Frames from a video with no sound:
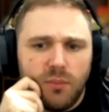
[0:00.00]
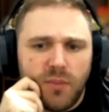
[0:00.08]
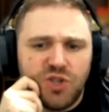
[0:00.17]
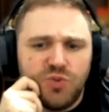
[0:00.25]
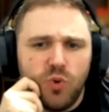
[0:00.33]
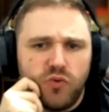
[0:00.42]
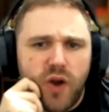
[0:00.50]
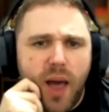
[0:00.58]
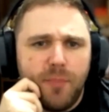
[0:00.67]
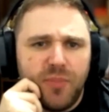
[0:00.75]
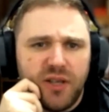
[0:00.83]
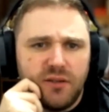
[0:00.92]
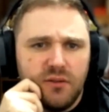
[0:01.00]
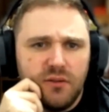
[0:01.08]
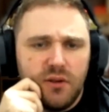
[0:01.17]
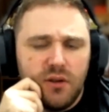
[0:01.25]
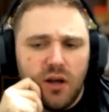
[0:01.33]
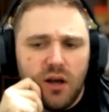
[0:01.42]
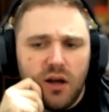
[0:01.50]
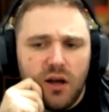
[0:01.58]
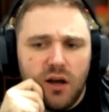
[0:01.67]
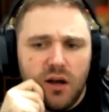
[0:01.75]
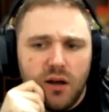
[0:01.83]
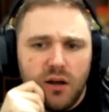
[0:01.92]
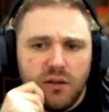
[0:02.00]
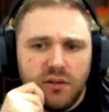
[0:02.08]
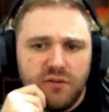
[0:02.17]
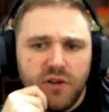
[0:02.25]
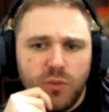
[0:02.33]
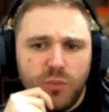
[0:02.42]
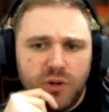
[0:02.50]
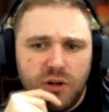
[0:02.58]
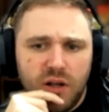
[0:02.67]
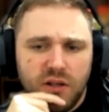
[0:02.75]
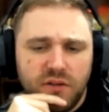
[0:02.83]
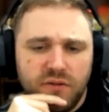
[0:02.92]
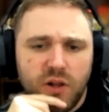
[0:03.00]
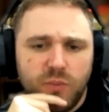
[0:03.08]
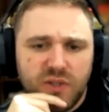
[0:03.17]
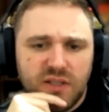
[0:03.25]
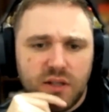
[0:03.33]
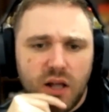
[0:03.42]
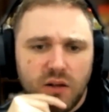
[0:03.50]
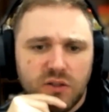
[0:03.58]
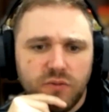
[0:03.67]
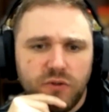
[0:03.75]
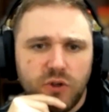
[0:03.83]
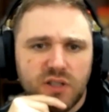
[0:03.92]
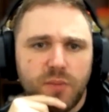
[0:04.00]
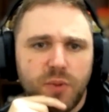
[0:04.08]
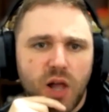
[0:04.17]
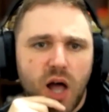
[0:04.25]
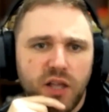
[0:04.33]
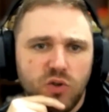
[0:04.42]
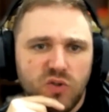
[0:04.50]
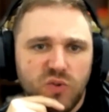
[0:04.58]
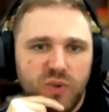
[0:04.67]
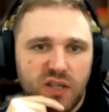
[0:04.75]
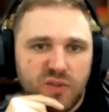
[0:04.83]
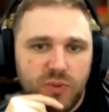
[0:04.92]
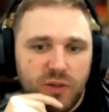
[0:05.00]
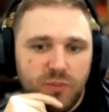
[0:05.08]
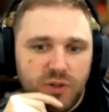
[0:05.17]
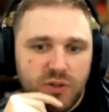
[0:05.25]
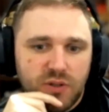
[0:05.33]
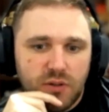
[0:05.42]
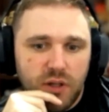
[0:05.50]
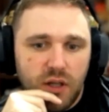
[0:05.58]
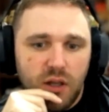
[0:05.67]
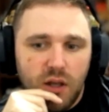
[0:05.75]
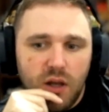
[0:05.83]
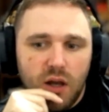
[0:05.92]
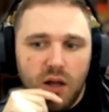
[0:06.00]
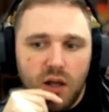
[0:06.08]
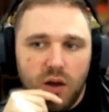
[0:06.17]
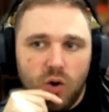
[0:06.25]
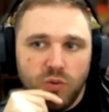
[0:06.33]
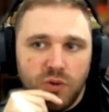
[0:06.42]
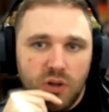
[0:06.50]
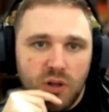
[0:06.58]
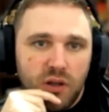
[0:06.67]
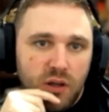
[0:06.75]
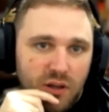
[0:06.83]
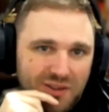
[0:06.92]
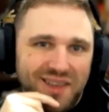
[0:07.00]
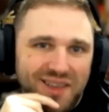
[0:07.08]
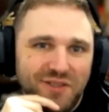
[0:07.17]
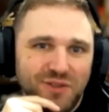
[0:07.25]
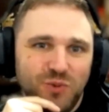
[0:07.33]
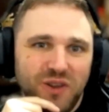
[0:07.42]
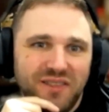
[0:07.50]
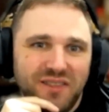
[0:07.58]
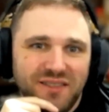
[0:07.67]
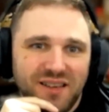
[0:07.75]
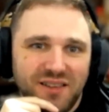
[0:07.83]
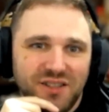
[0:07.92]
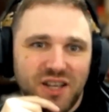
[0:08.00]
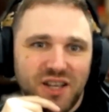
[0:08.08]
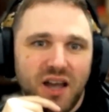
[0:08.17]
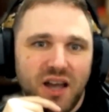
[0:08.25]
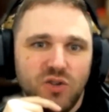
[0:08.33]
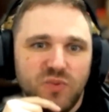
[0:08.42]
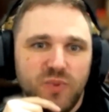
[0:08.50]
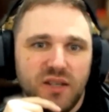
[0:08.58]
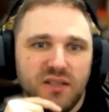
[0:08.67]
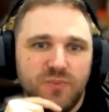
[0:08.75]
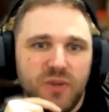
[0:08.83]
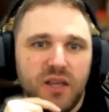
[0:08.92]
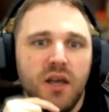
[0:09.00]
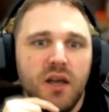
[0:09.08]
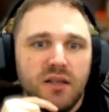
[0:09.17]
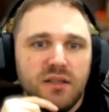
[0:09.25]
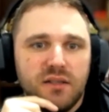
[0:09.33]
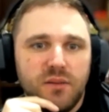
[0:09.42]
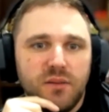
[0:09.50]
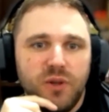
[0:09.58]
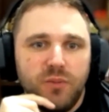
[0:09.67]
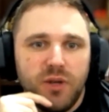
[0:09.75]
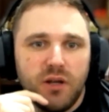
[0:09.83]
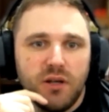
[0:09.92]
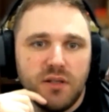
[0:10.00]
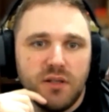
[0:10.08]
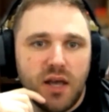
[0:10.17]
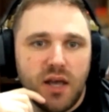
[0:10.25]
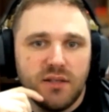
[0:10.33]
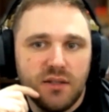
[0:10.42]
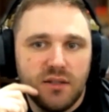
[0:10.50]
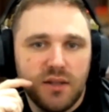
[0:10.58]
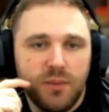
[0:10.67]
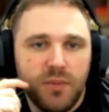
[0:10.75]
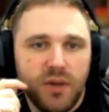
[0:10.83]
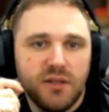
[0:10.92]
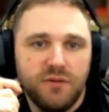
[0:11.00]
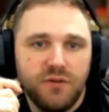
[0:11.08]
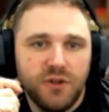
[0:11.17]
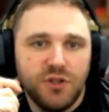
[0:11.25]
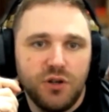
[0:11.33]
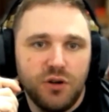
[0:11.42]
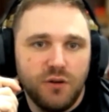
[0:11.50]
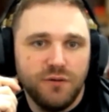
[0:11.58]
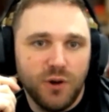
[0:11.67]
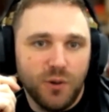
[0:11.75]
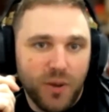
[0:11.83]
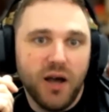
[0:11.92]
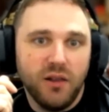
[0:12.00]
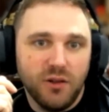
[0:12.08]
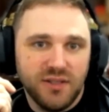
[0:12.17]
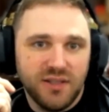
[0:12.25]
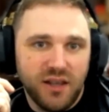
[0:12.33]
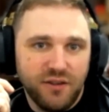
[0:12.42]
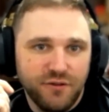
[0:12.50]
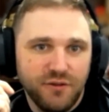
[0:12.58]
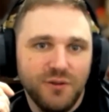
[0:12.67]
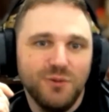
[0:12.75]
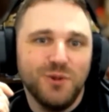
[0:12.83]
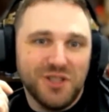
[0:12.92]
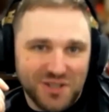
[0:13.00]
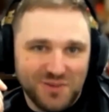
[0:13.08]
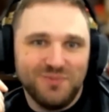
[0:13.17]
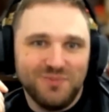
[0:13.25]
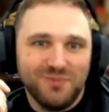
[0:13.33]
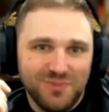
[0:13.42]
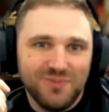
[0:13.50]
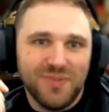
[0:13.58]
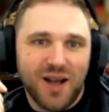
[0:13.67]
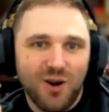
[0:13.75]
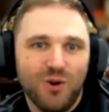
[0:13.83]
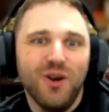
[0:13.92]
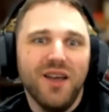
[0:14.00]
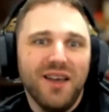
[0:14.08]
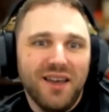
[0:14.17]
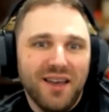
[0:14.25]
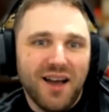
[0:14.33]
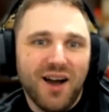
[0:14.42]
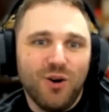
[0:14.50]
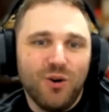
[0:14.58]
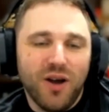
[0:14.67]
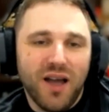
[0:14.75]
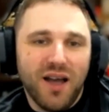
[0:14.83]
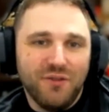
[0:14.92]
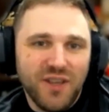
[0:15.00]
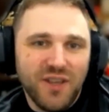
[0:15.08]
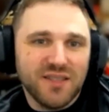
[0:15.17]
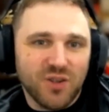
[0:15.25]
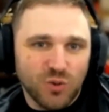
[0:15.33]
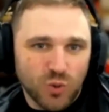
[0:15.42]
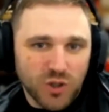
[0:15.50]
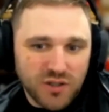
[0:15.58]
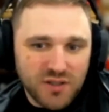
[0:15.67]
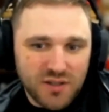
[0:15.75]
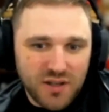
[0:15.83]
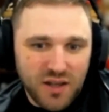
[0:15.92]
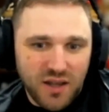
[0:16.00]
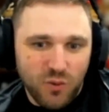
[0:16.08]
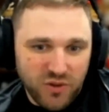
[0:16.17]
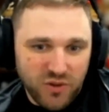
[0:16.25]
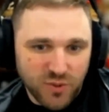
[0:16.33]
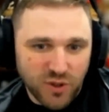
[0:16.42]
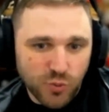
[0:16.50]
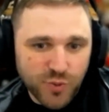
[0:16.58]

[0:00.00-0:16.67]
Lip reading: much more rapid development style. So for example, I use BSP personally even with IntelliJ. I use BSP simply because it has this amazing feature of compile and save, which is how VS Code works with Blue.